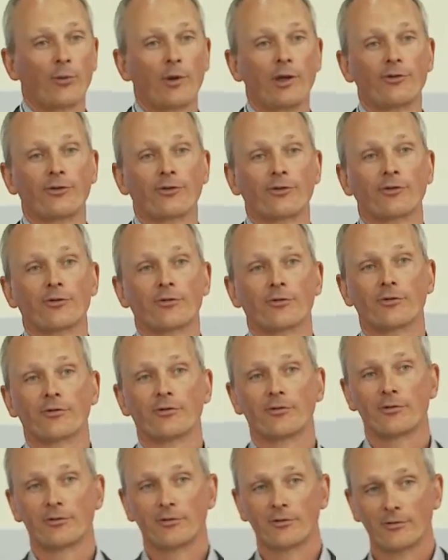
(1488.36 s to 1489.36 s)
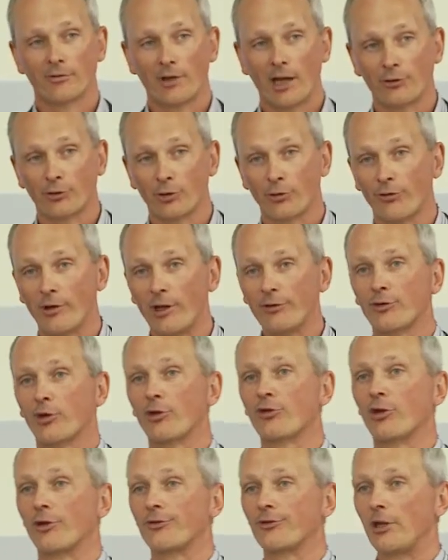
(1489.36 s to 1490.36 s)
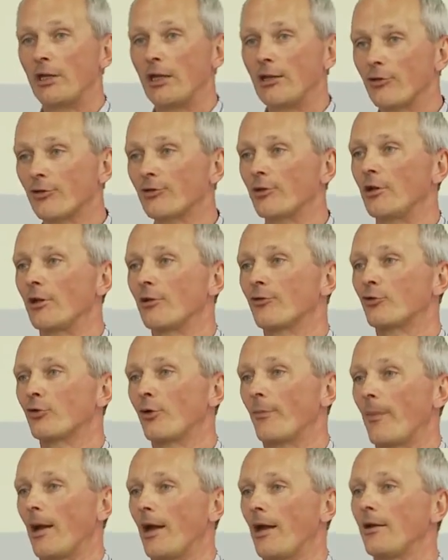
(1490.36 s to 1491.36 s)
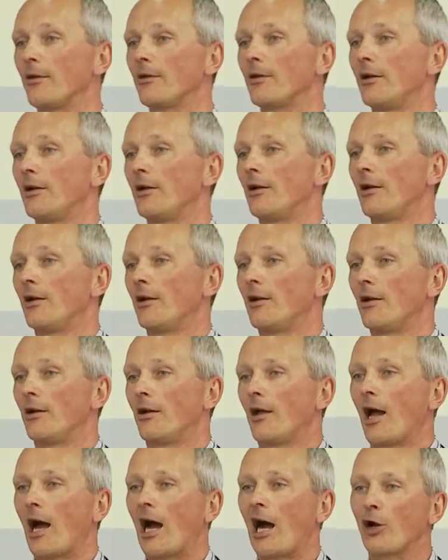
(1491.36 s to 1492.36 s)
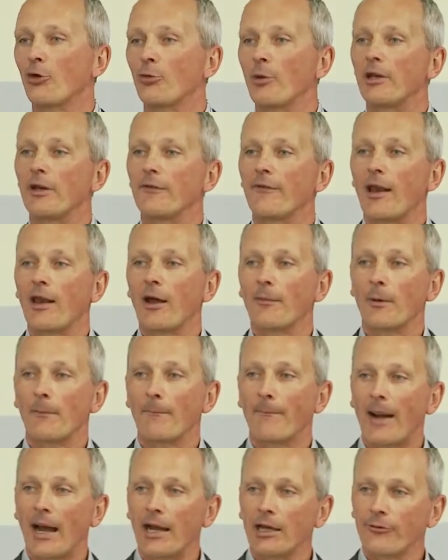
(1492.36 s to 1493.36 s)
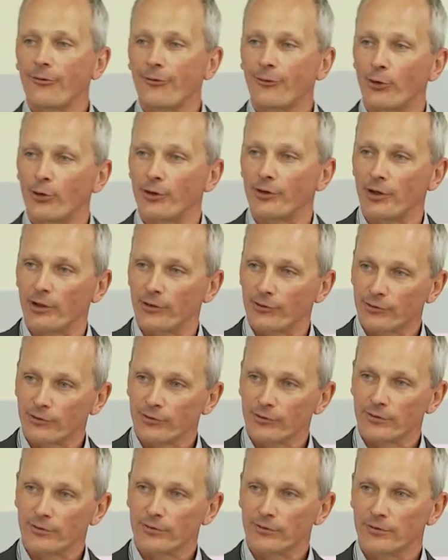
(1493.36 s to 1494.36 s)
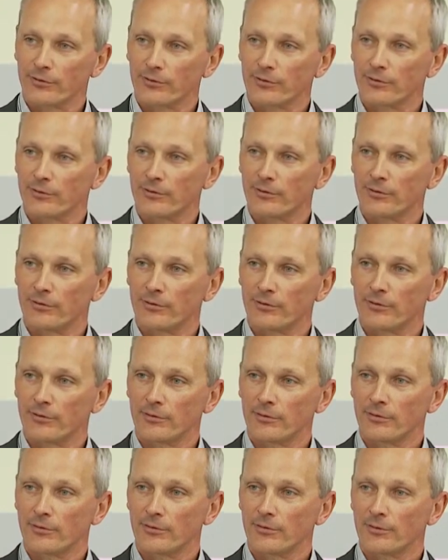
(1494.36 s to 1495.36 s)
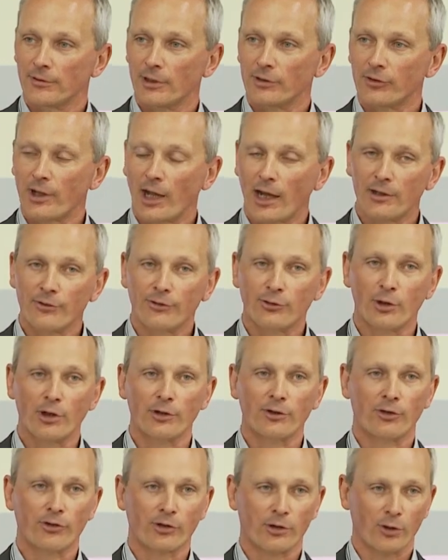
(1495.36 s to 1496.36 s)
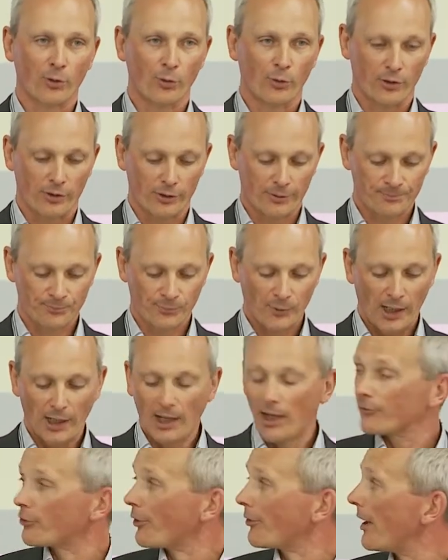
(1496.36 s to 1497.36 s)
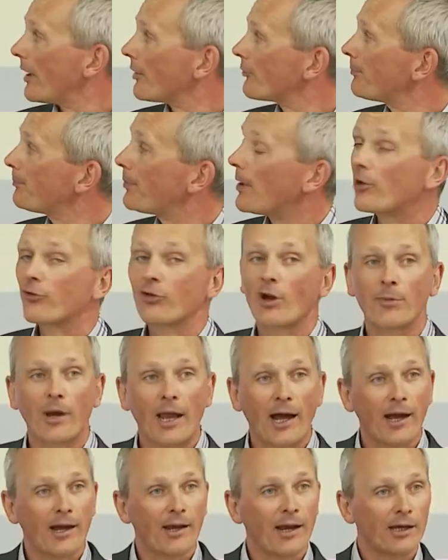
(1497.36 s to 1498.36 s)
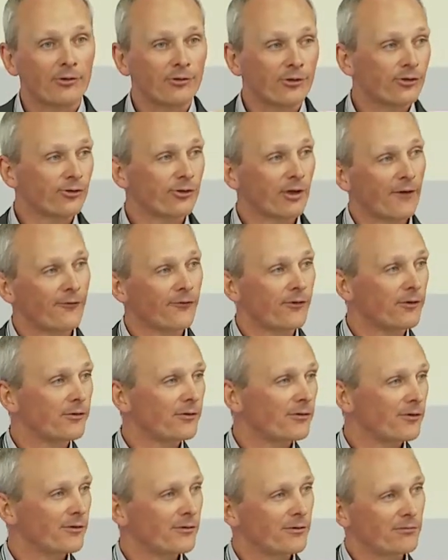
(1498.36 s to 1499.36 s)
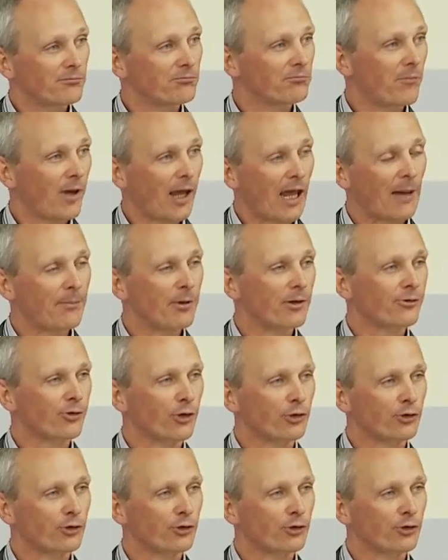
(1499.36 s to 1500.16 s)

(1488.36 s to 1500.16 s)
with and to researchers interested in this domain, how do we develop mindfulness that guides you in a digital world. So the next picture will highlight seven habits or